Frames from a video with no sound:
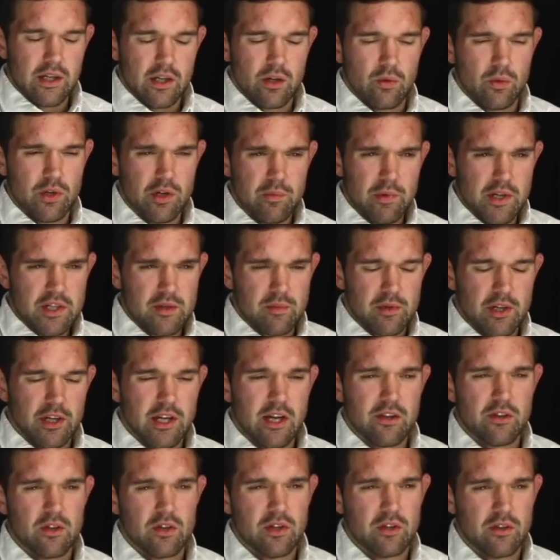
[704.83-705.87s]
and uh, when you mix them
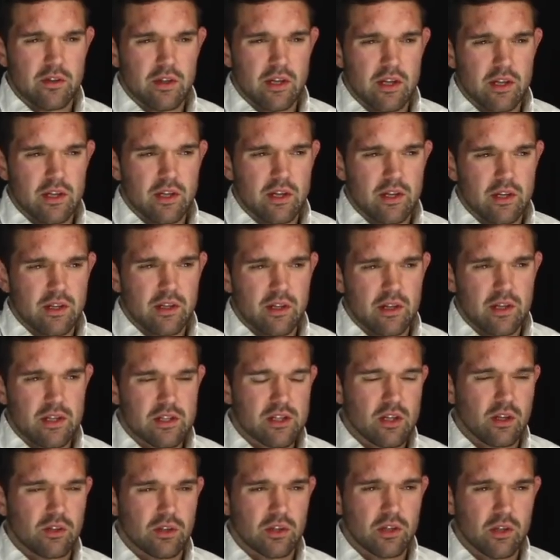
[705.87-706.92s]
together, the
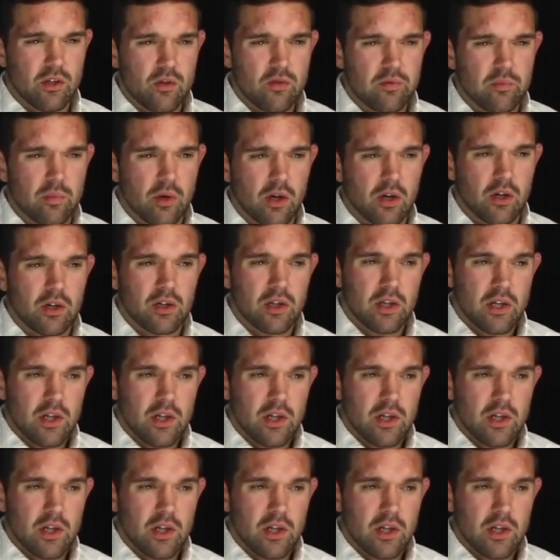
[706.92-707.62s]
it's called a goofball.